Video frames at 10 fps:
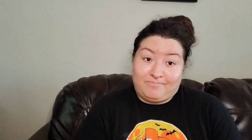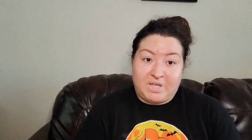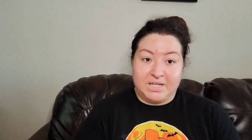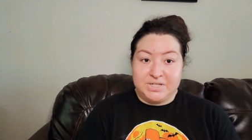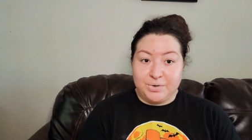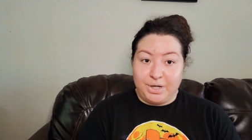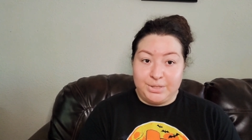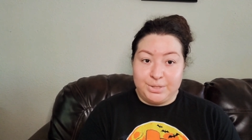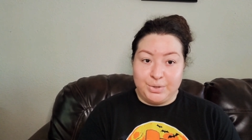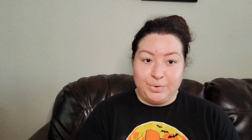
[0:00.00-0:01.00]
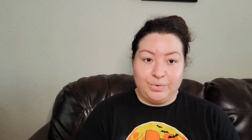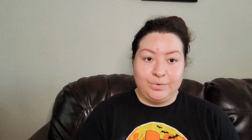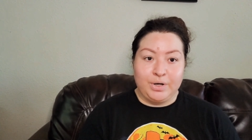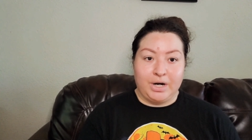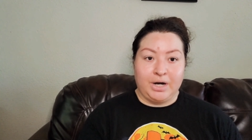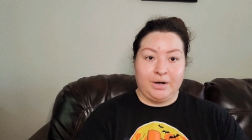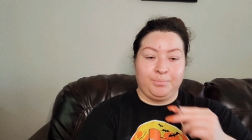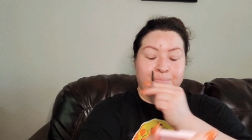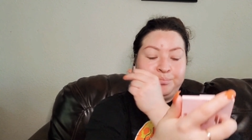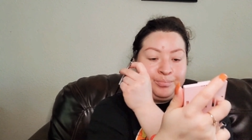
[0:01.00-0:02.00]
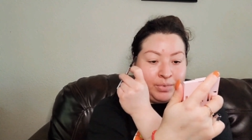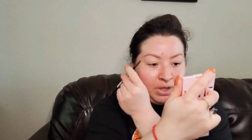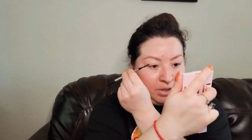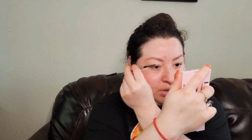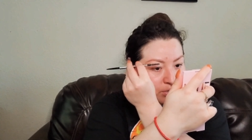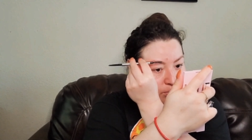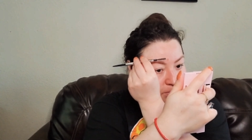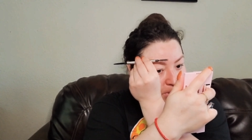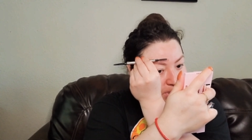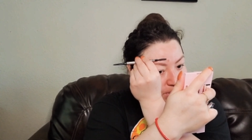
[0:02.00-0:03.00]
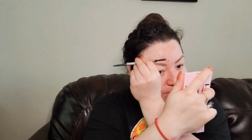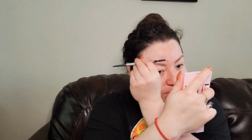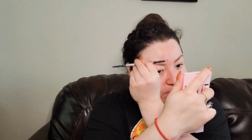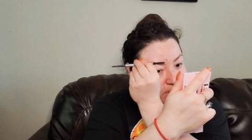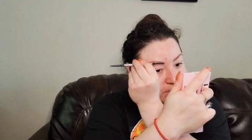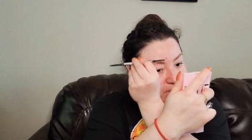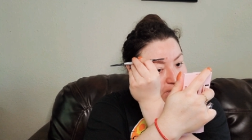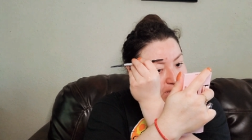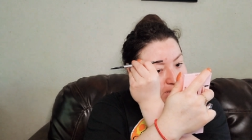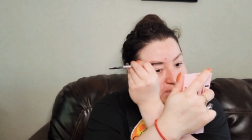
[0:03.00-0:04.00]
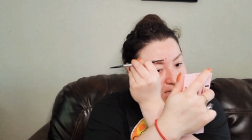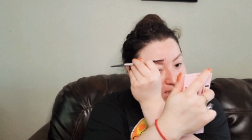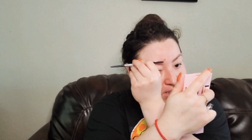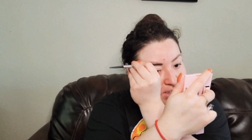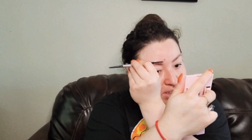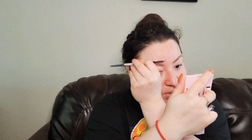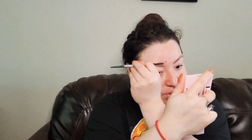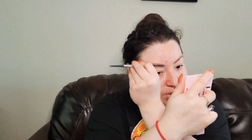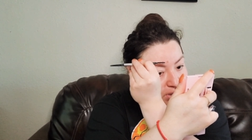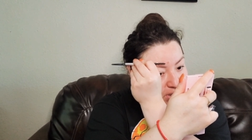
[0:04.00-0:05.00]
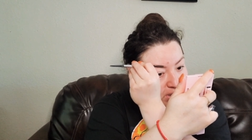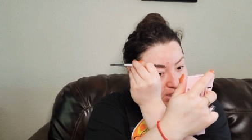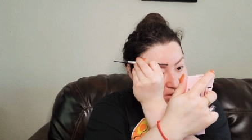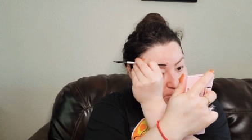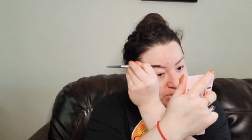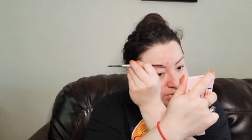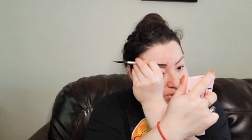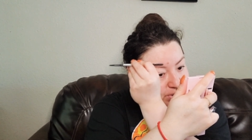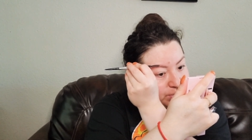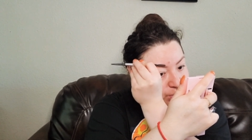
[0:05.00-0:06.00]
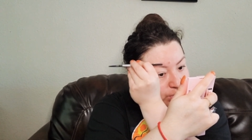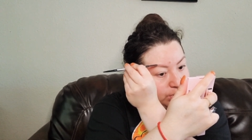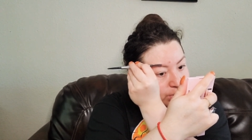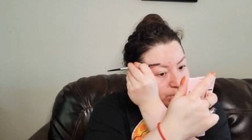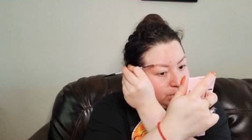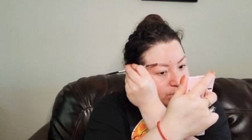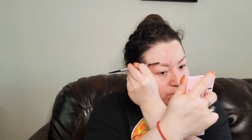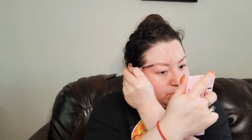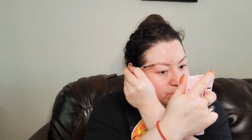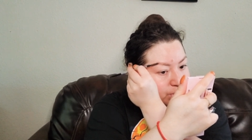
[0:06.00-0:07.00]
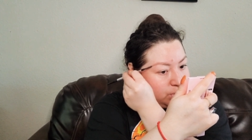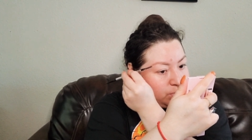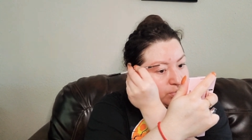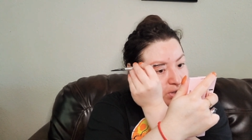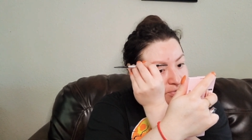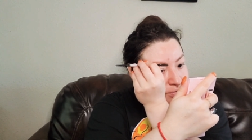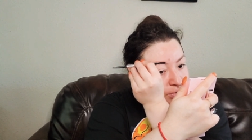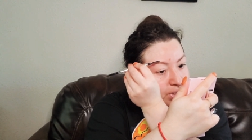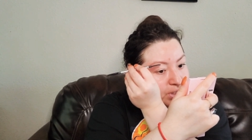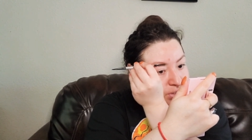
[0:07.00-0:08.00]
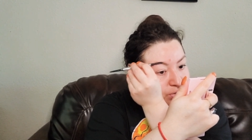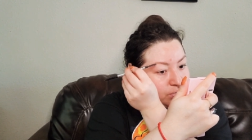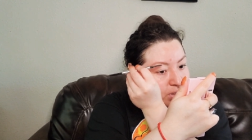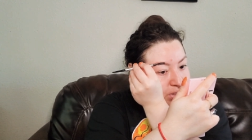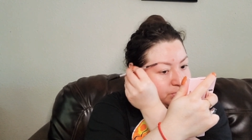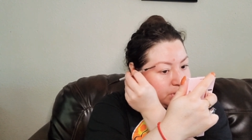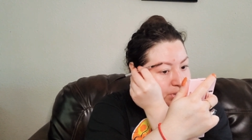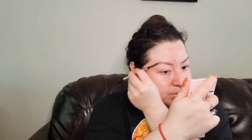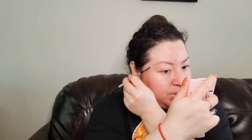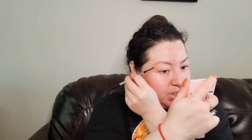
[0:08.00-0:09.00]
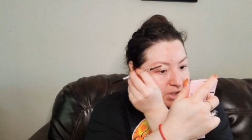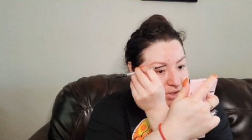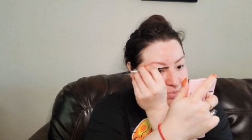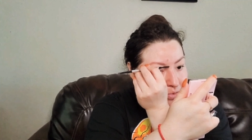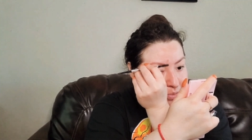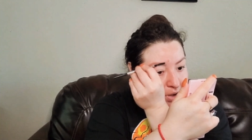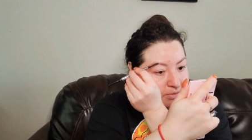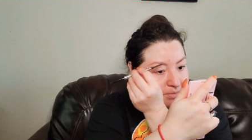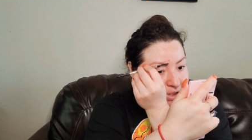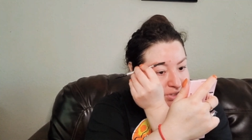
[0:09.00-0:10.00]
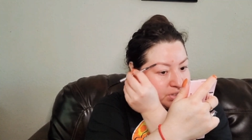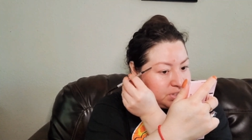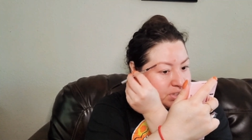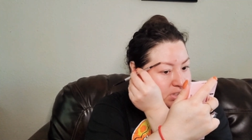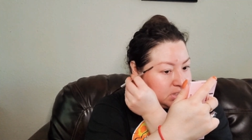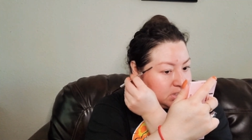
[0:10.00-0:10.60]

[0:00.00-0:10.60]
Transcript: that's great too. Um, one of my sister-in-laws is a teacher at an elementary school so if we don't get trick-or-treaters, we'll probably just